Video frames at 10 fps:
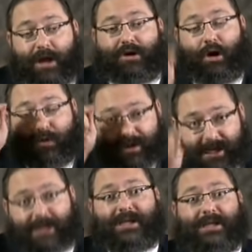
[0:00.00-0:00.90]
Torah
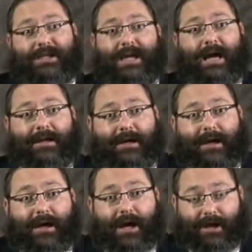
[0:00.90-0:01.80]
says he's a tzaddik.
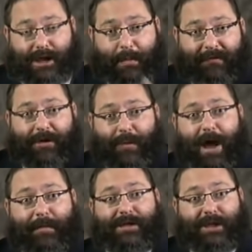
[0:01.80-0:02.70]
Some of the
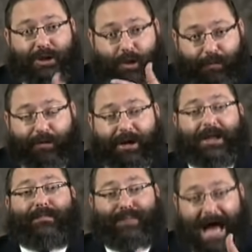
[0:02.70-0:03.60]
rabbis interpret
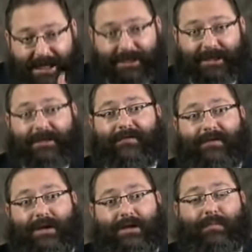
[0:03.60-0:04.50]
it
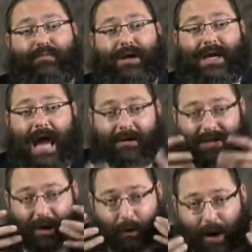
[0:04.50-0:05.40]
positively to bring out
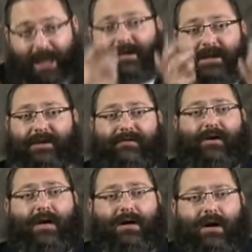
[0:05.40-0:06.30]
the greatness of
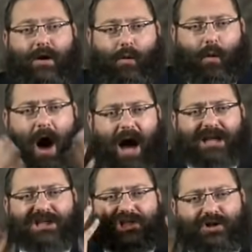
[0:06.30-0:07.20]
Noach.
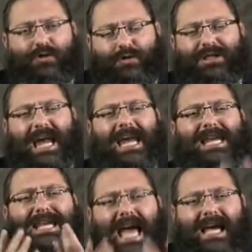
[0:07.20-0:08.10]
Why choose a
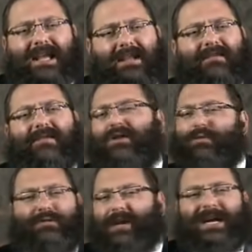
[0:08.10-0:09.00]
negative
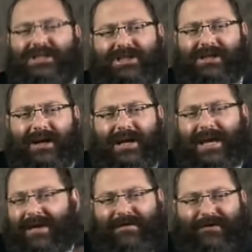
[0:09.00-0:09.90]
interpretation,
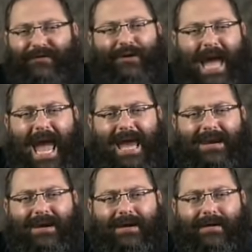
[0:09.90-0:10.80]
even if you can?